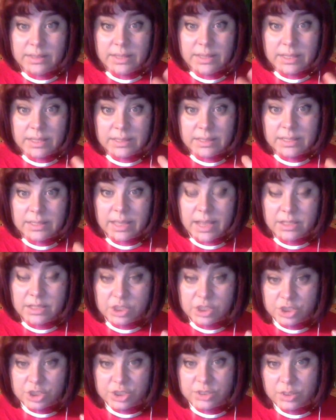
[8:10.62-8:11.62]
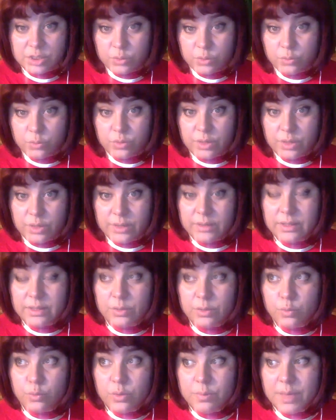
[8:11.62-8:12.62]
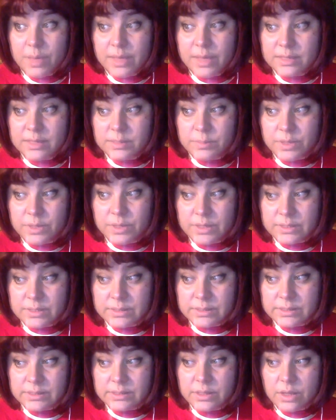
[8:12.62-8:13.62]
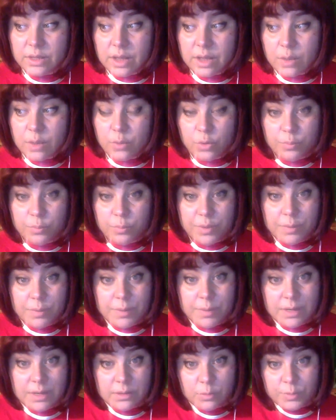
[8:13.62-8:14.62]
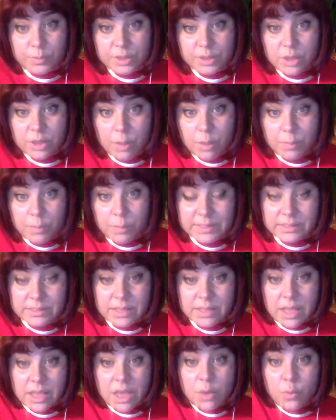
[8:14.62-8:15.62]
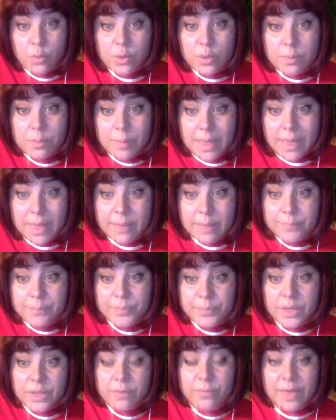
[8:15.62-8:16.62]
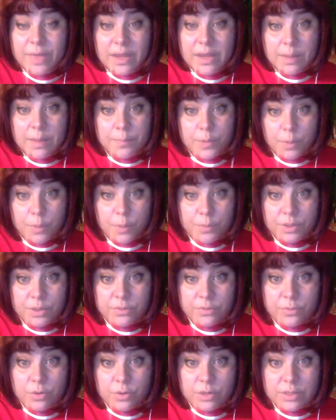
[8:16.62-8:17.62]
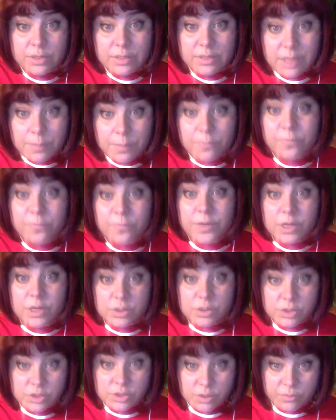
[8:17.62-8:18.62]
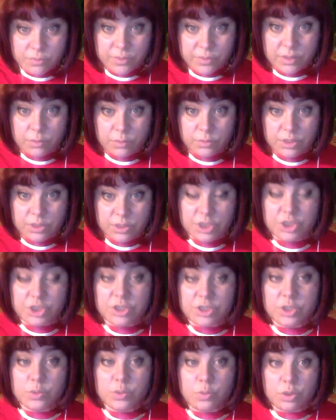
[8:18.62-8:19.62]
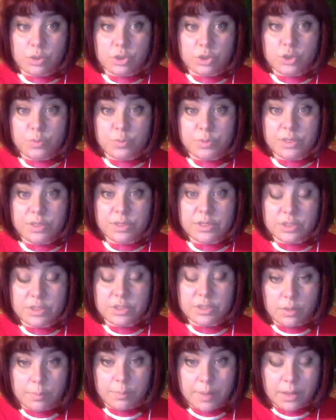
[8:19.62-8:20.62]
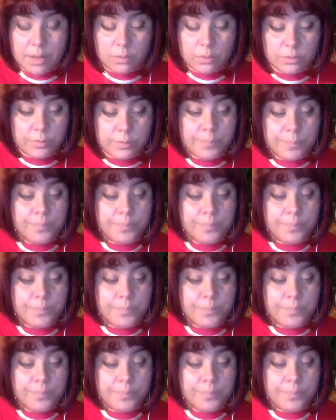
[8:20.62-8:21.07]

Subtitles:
the energies that we may experience will be a little bit complex. We may, very appropriate for deep philosophical teachings, what Jupiter is all about.